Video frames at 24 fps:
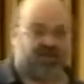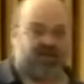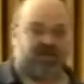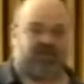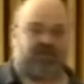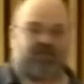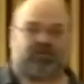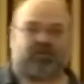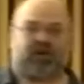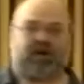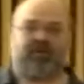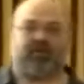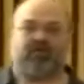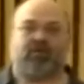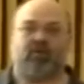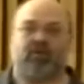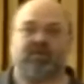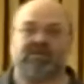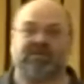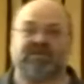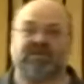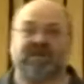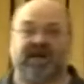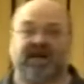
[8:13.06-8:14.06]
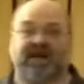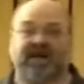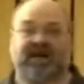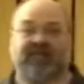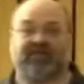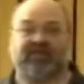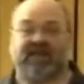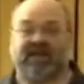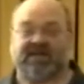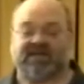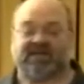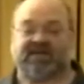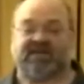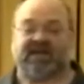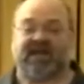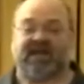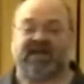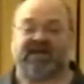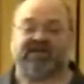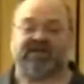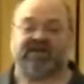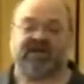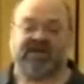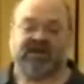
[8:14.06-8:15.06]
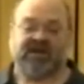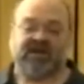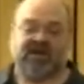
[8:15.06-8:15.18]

pro forma state. At that stage,